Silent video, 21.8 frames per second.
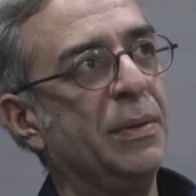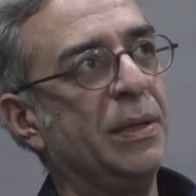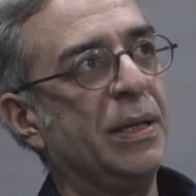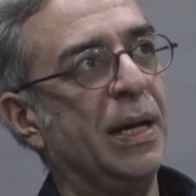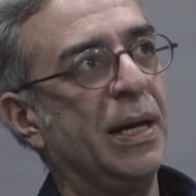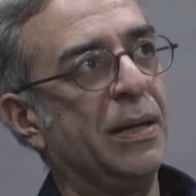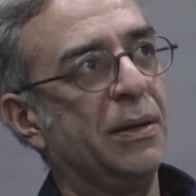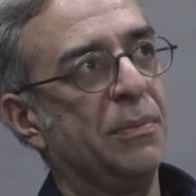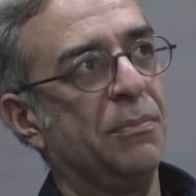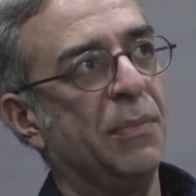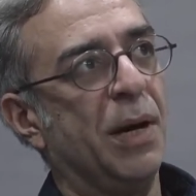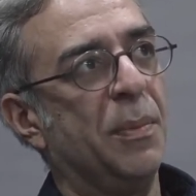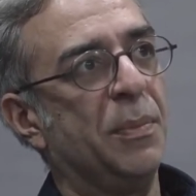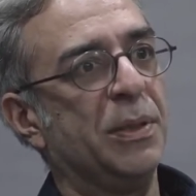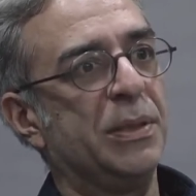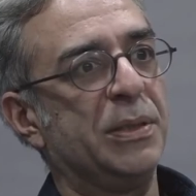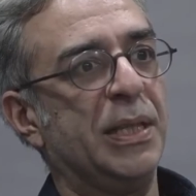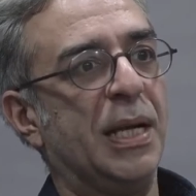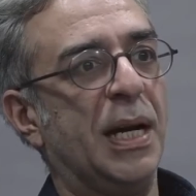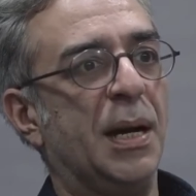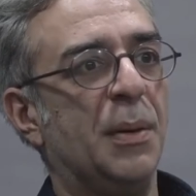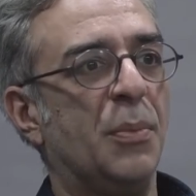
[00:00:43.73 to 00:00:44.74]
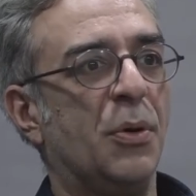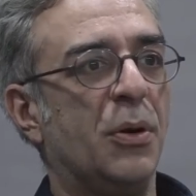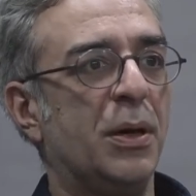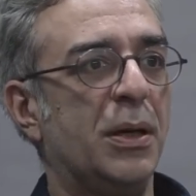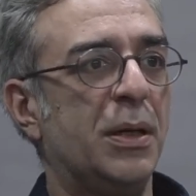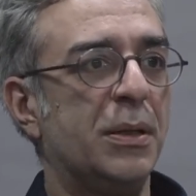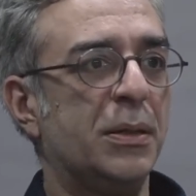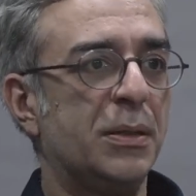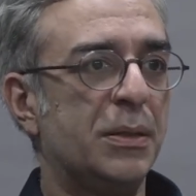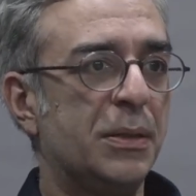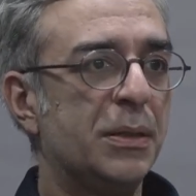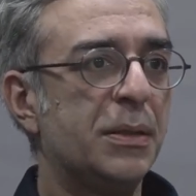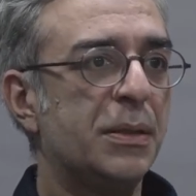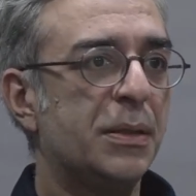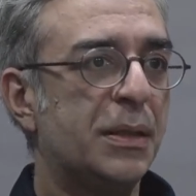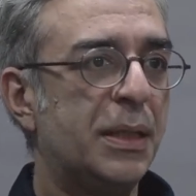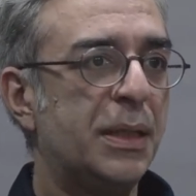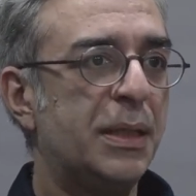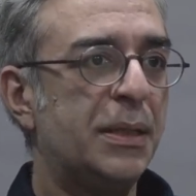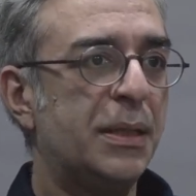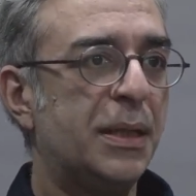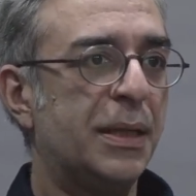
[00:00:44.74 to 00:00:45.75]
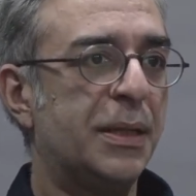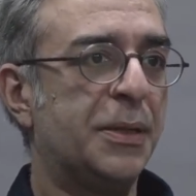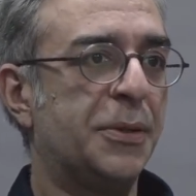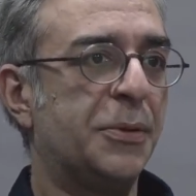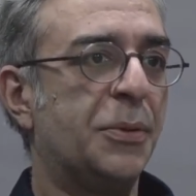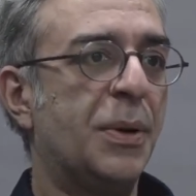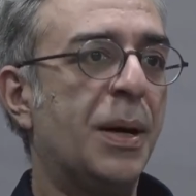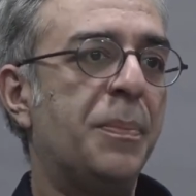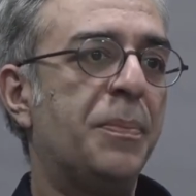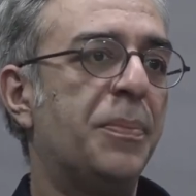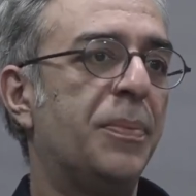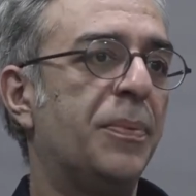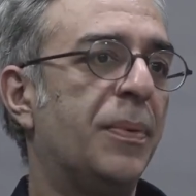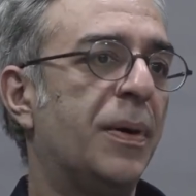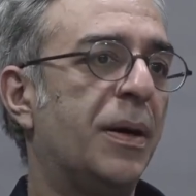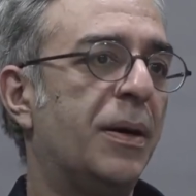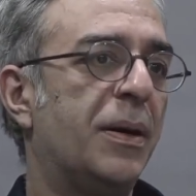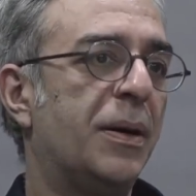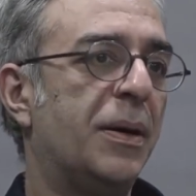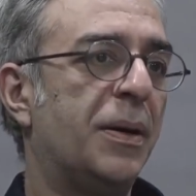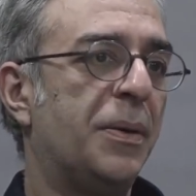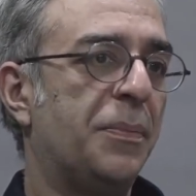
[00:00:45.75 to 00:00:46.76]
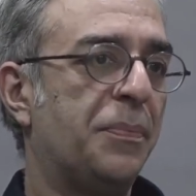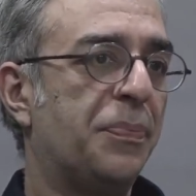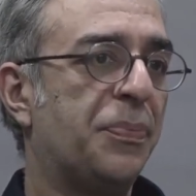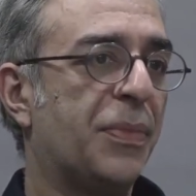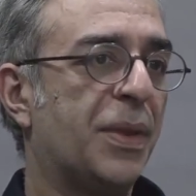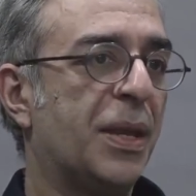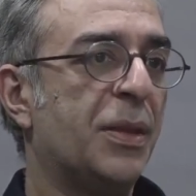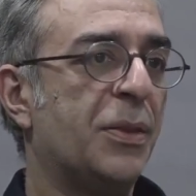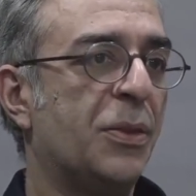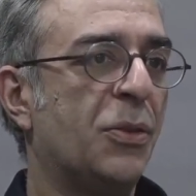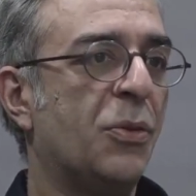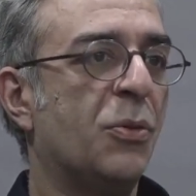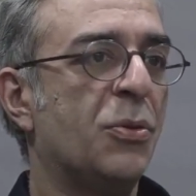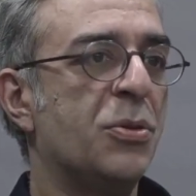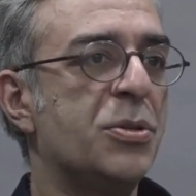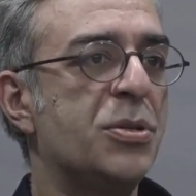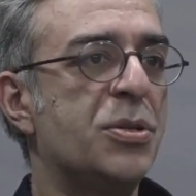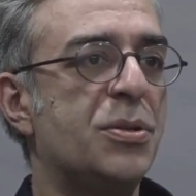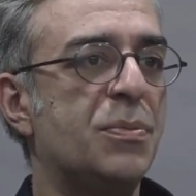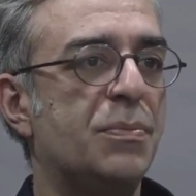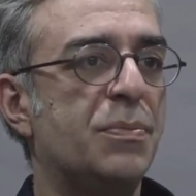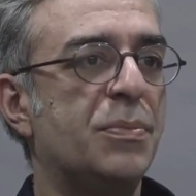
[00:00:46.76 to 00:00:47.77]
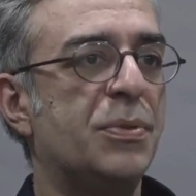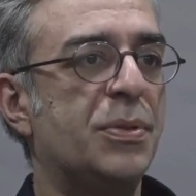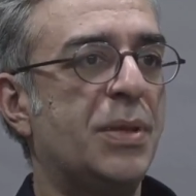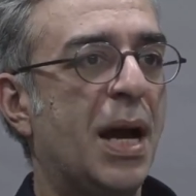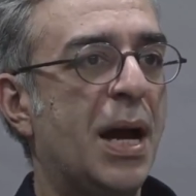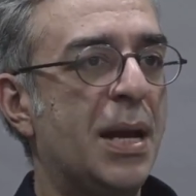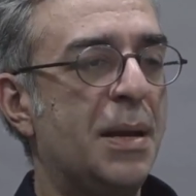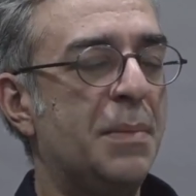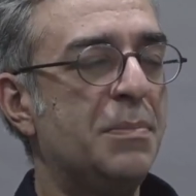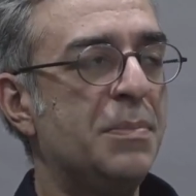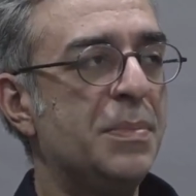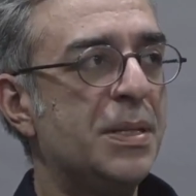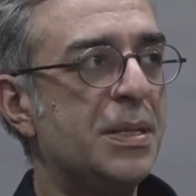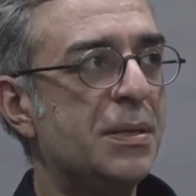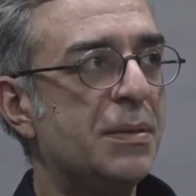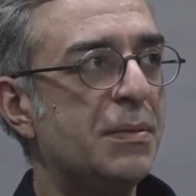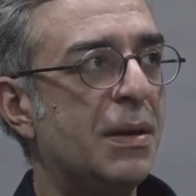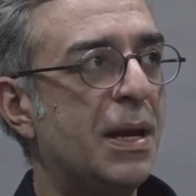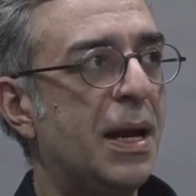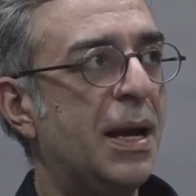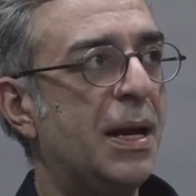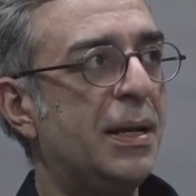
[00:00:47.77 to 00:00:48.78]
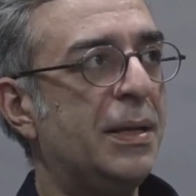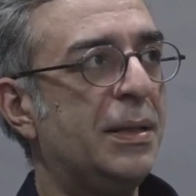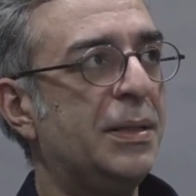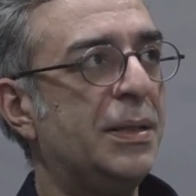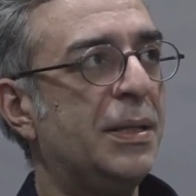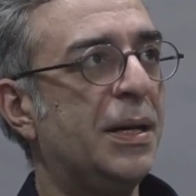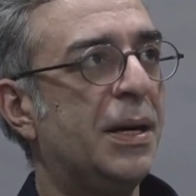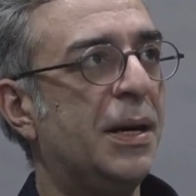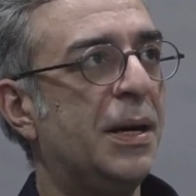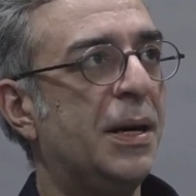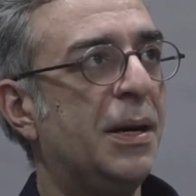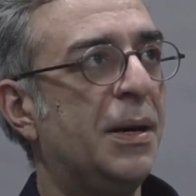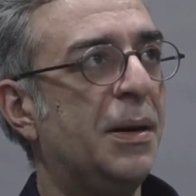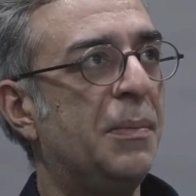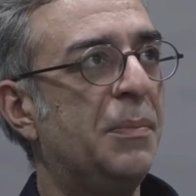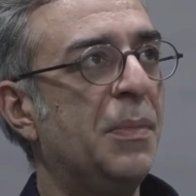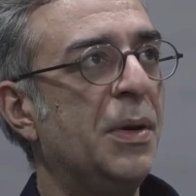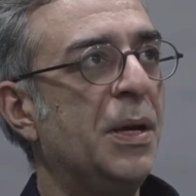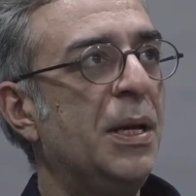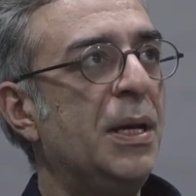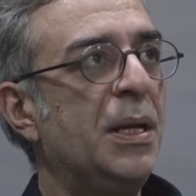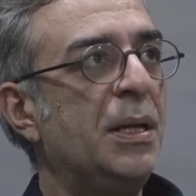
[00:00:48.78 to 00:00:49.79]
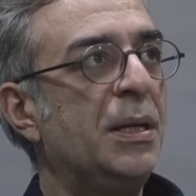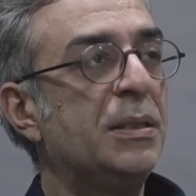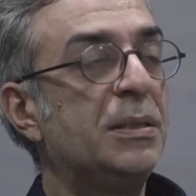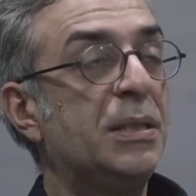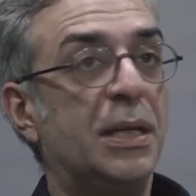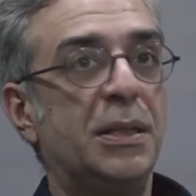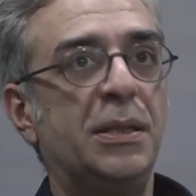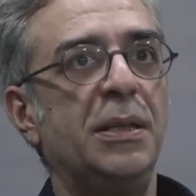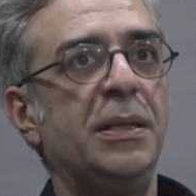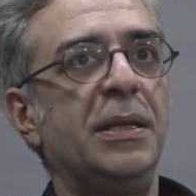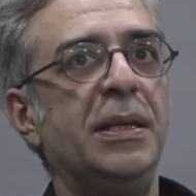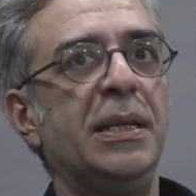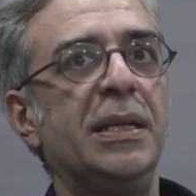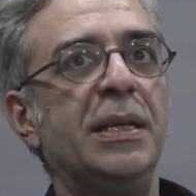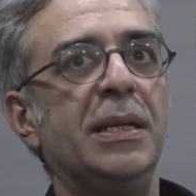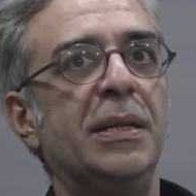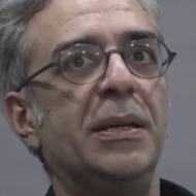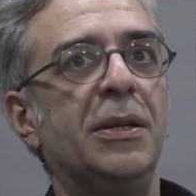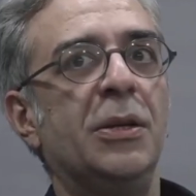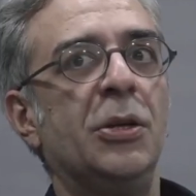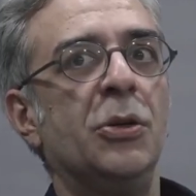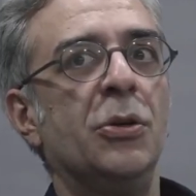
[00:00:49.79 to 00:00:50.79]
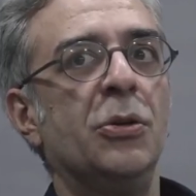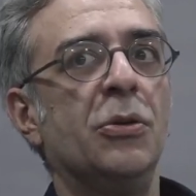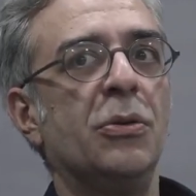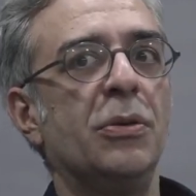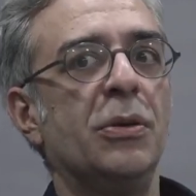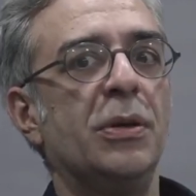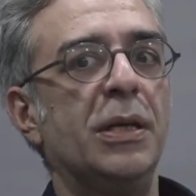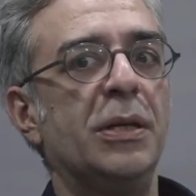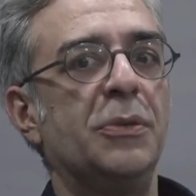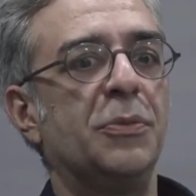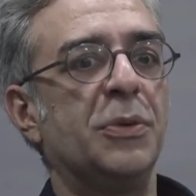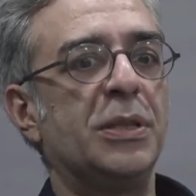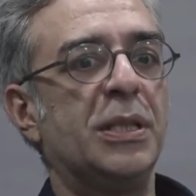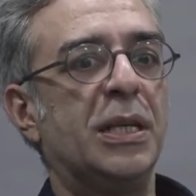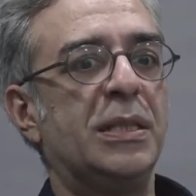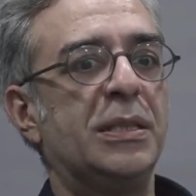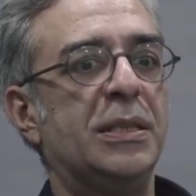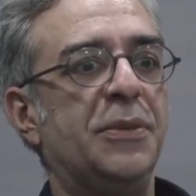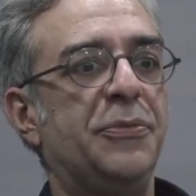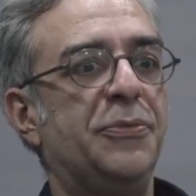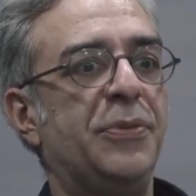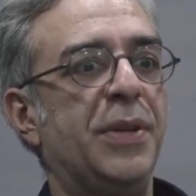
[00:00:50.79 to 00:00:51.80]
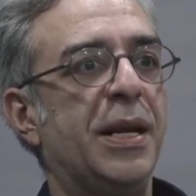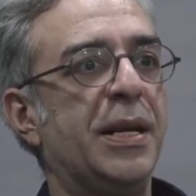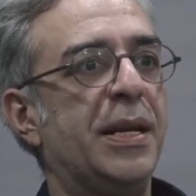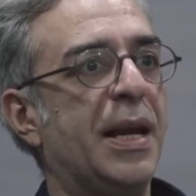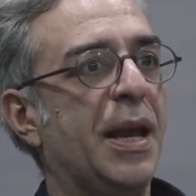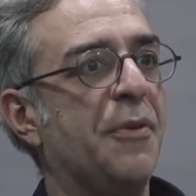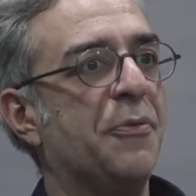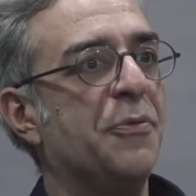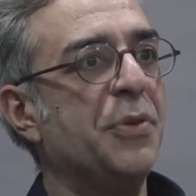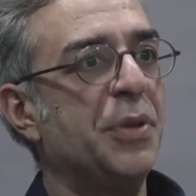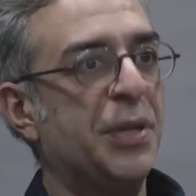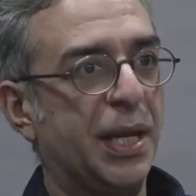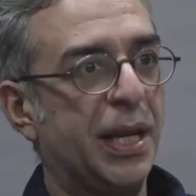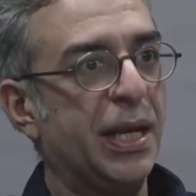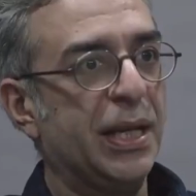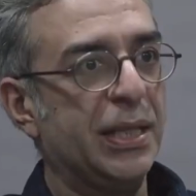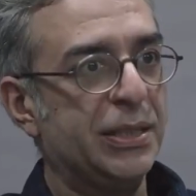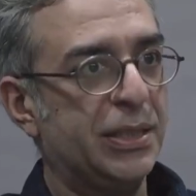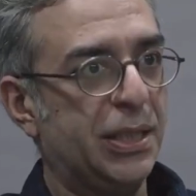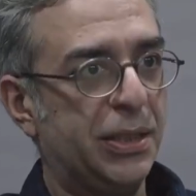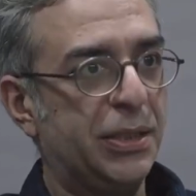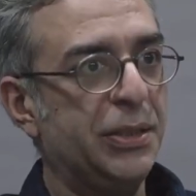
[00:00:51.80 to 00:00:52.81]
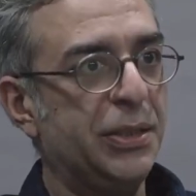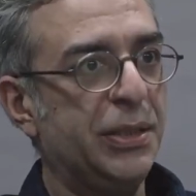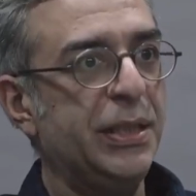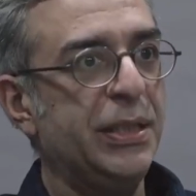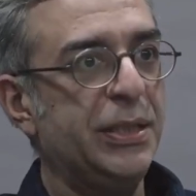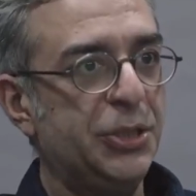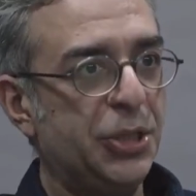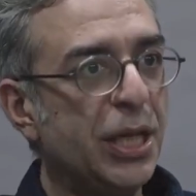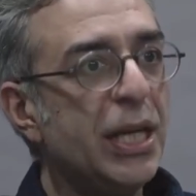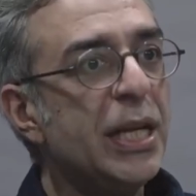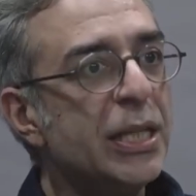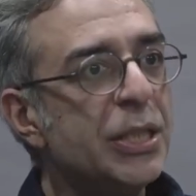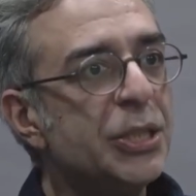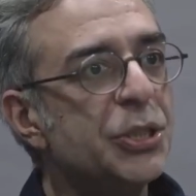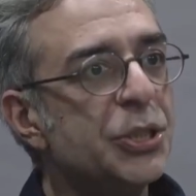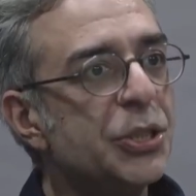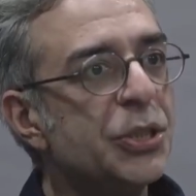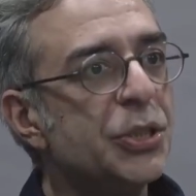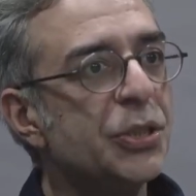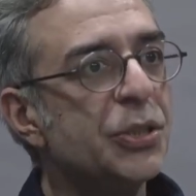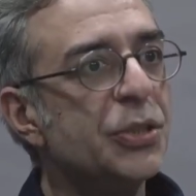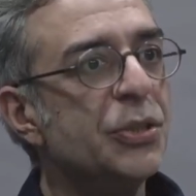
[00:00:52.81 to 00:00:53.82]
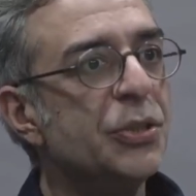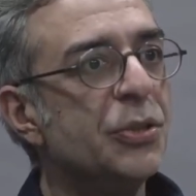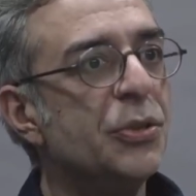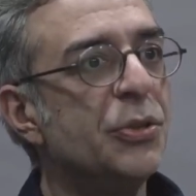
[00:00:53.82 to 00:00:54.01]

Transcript: I mean, I'm a Zia boy, right? I grew up in those times, and suddenly, you know, it was as if like everything has suddenly changed.